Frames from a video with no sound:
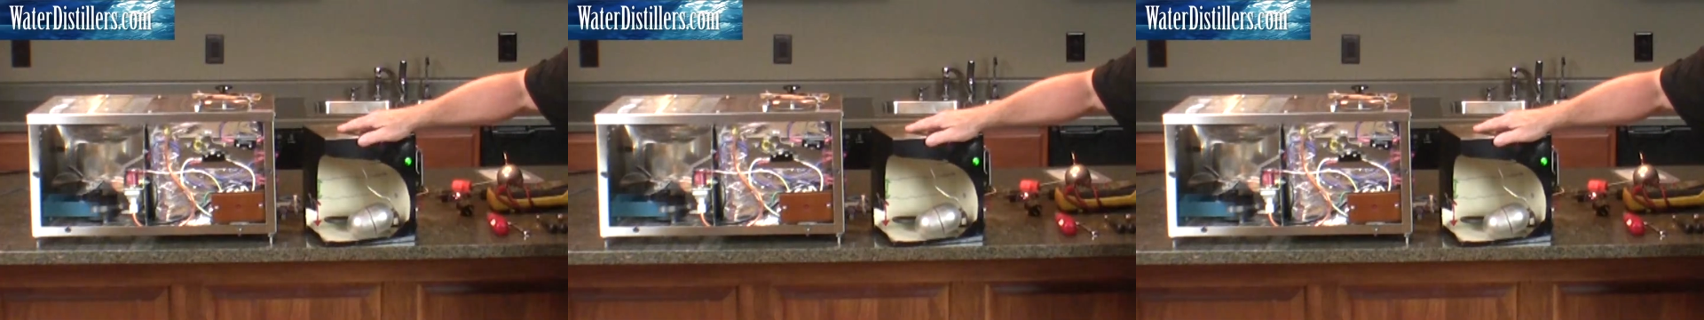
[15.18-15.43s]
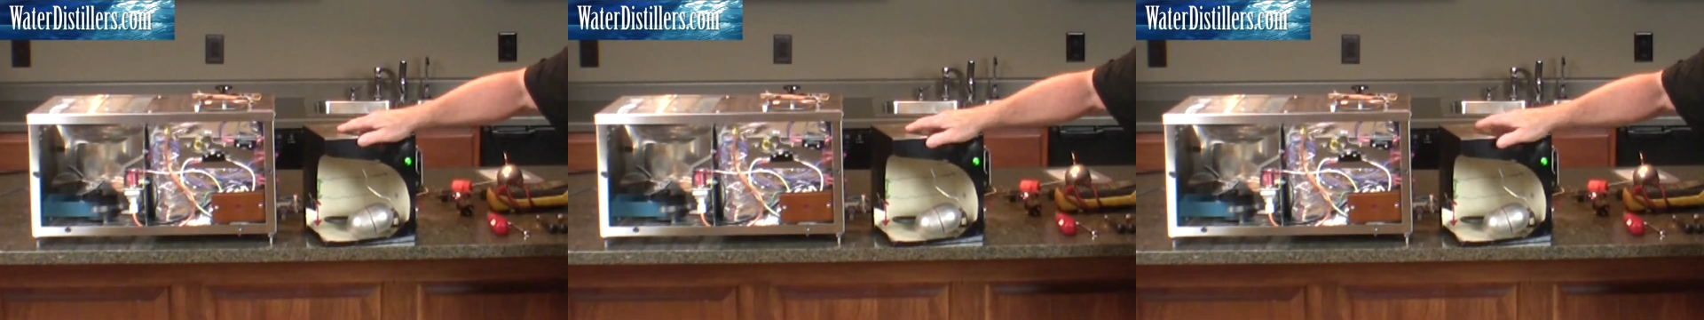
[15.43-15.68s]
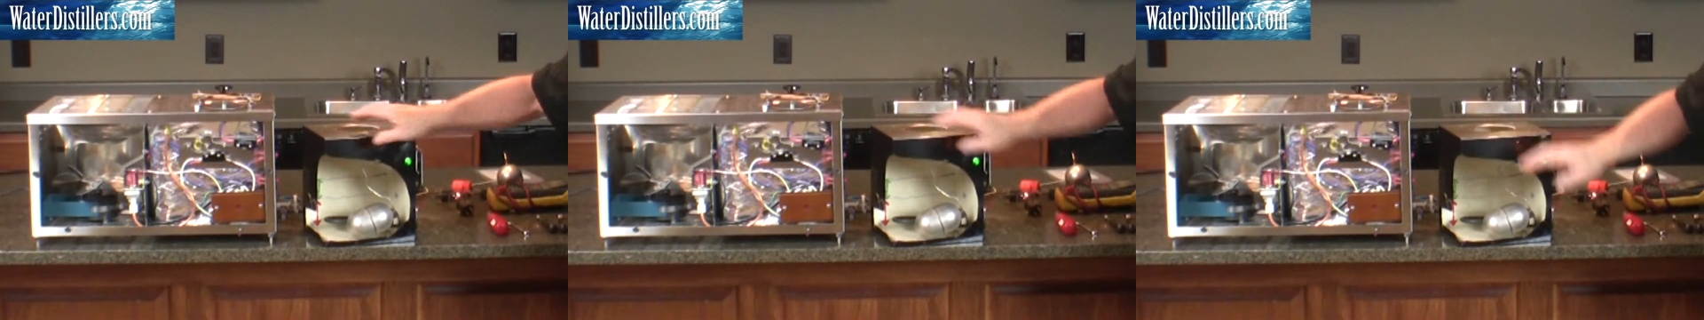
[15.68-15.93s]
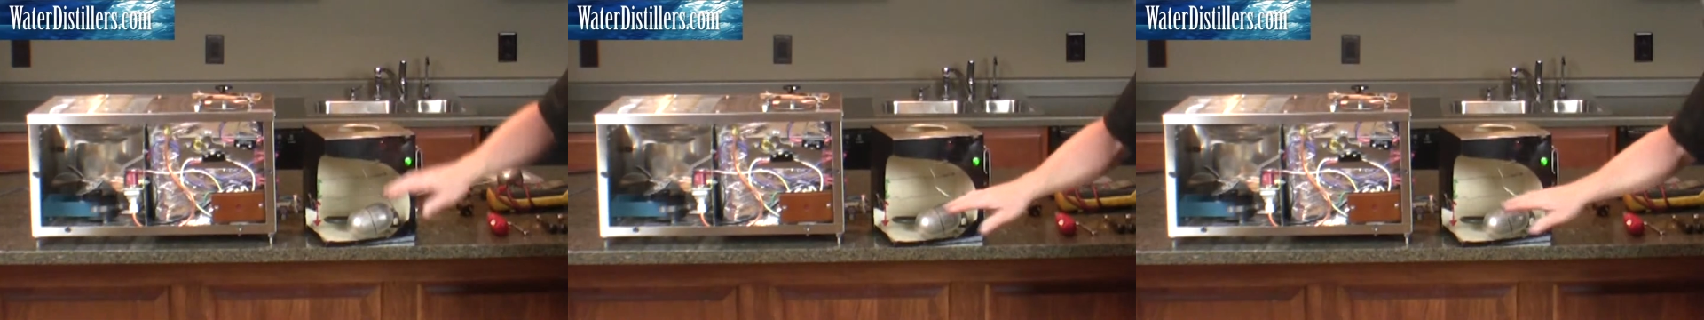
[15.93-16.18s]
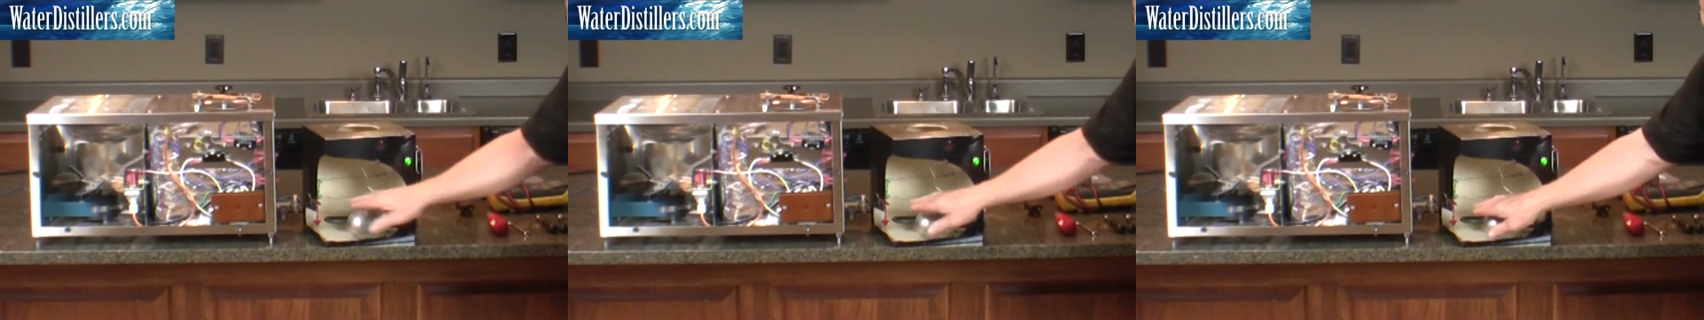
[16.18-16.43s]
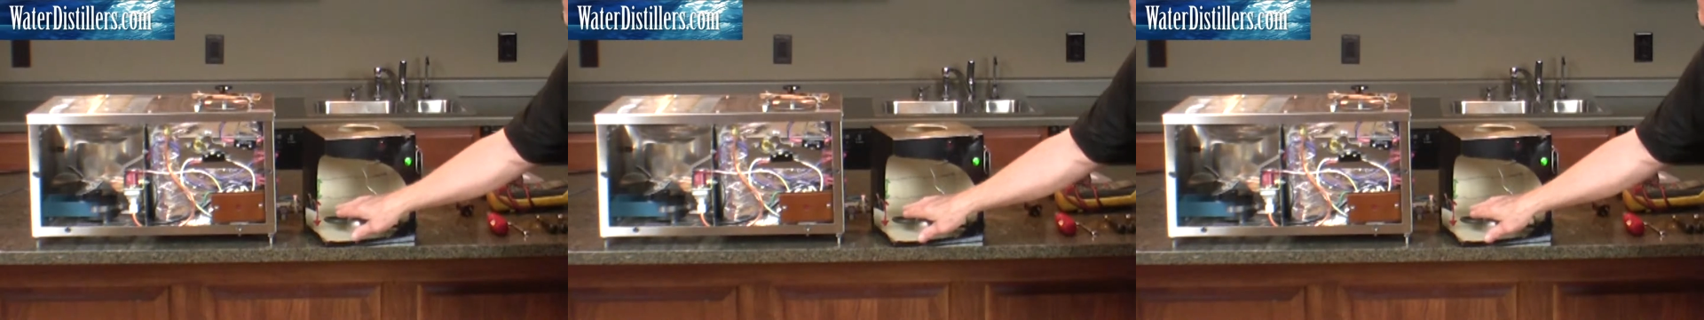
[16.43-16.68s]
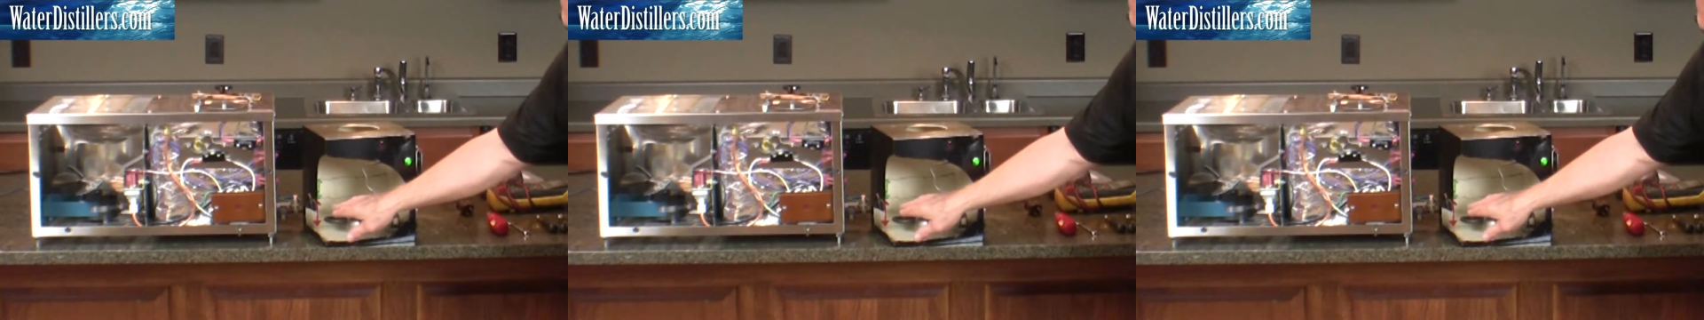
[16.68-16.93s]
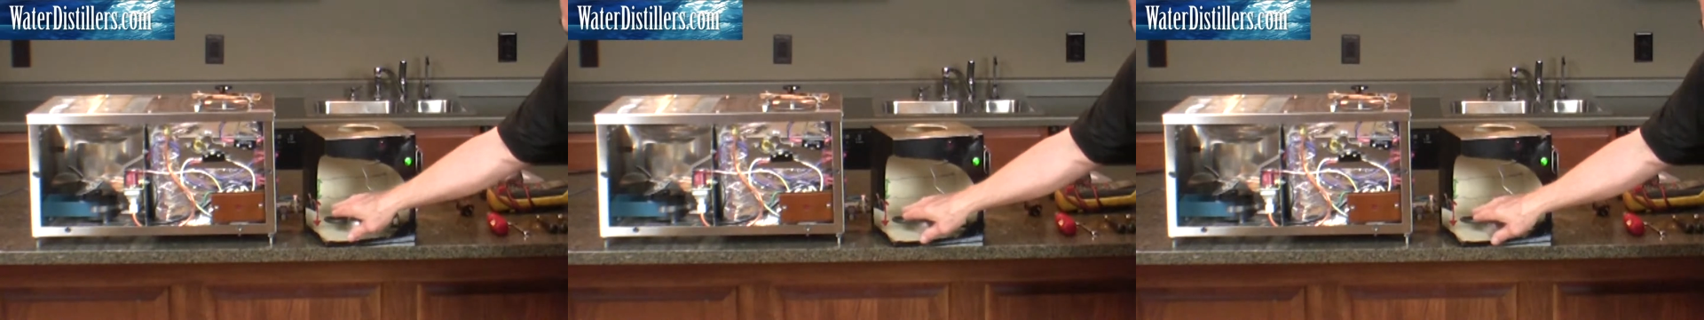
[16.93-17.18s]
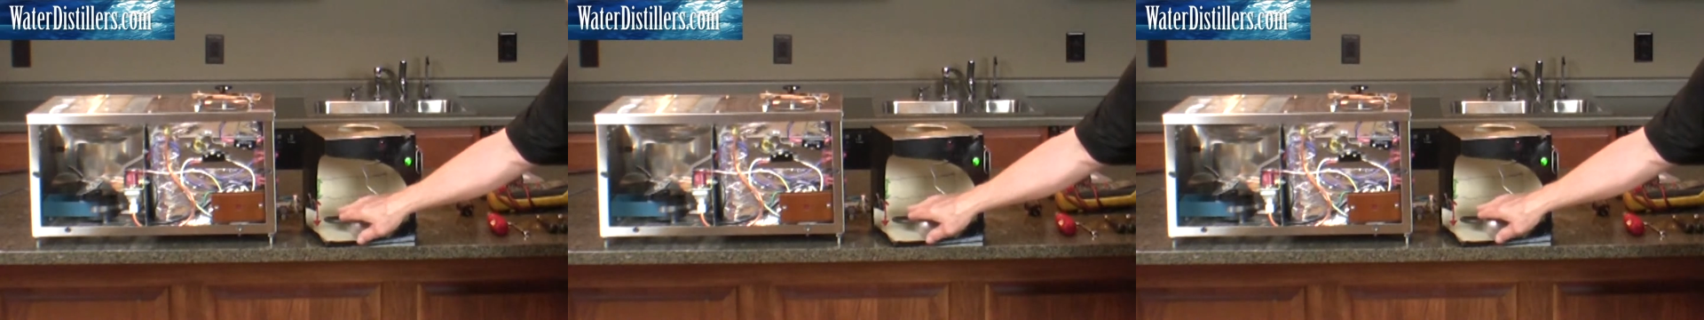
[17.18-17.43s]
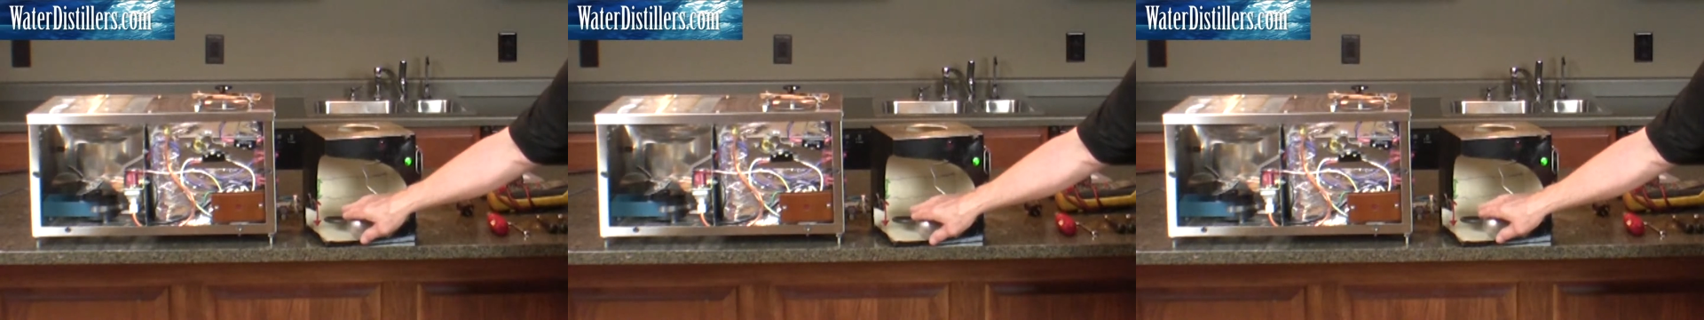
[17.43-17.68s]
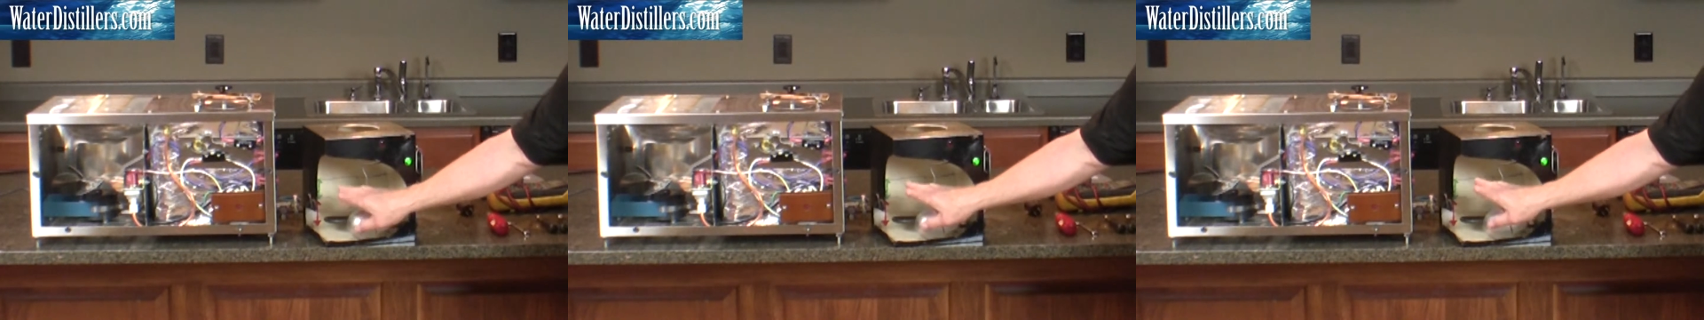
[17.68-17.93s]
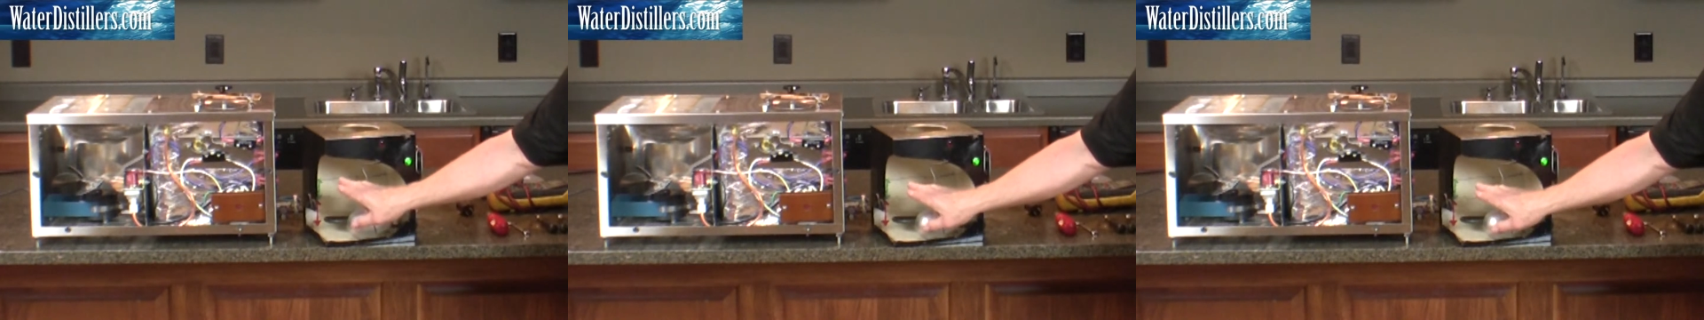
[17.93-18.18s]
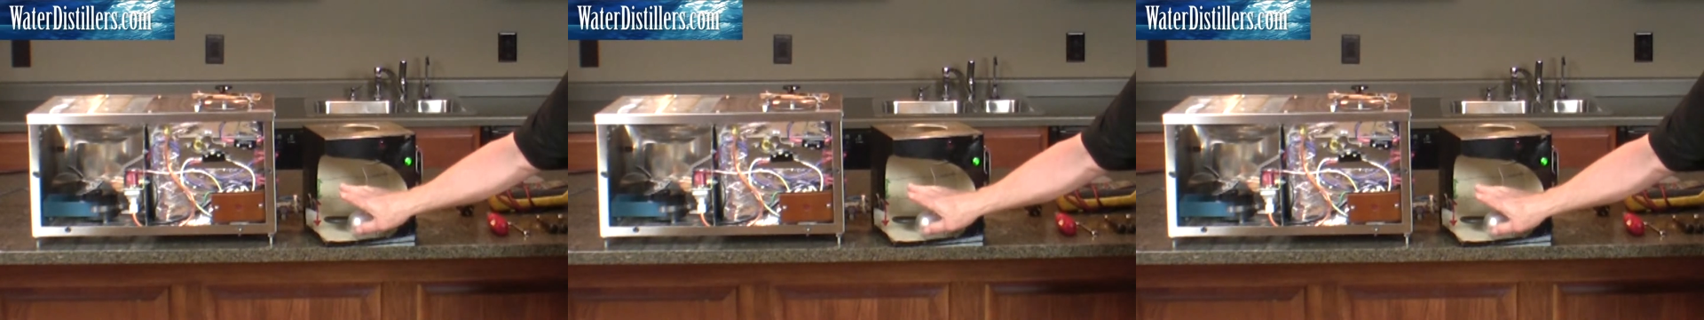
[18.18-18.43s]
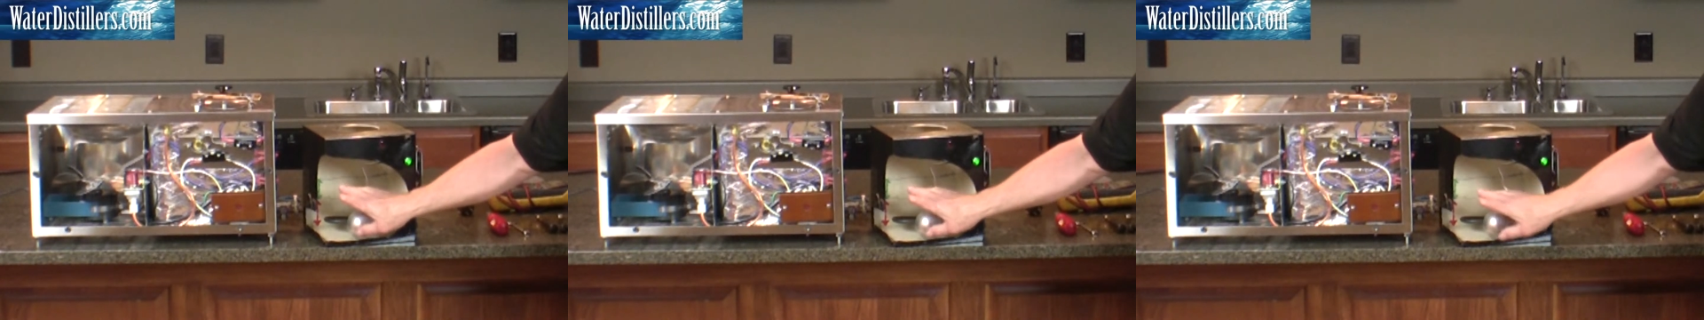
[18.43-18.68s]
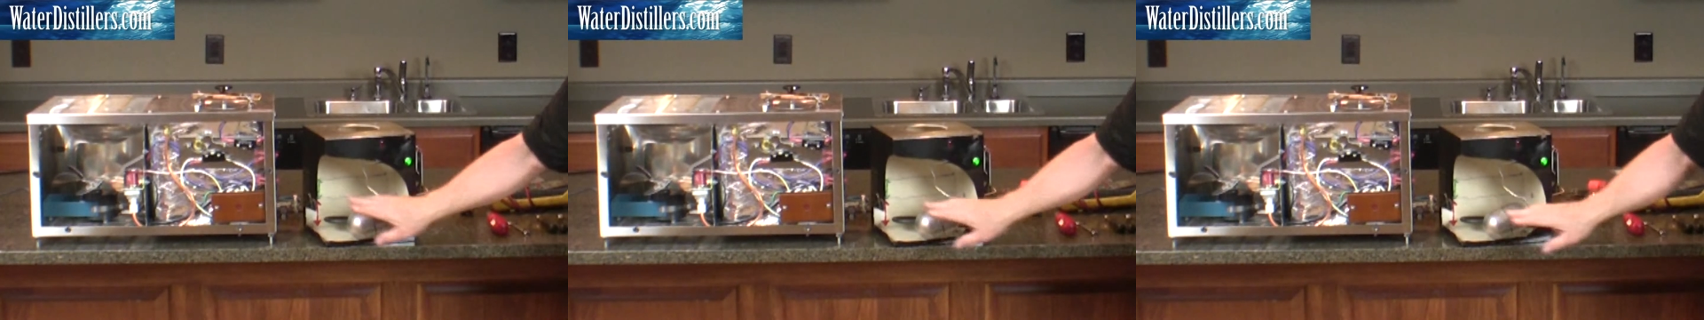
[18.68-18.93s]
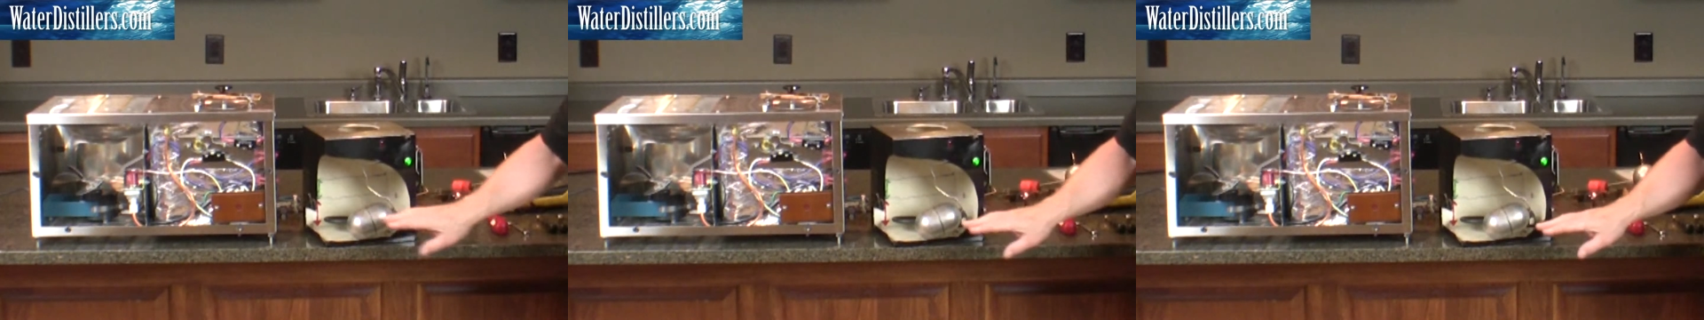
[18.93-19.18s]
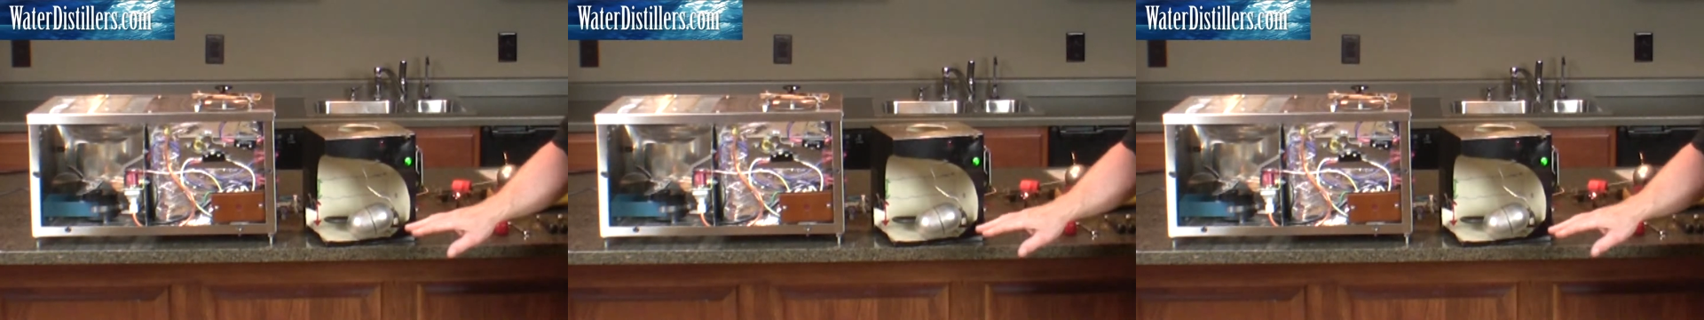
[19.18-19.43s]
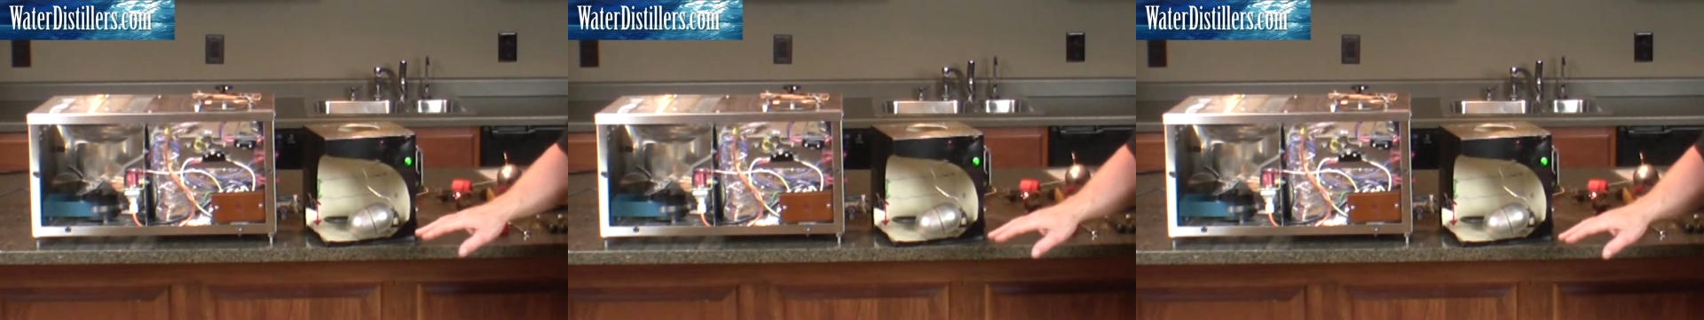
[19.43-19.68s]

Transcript: Nobody's mouth can be seen.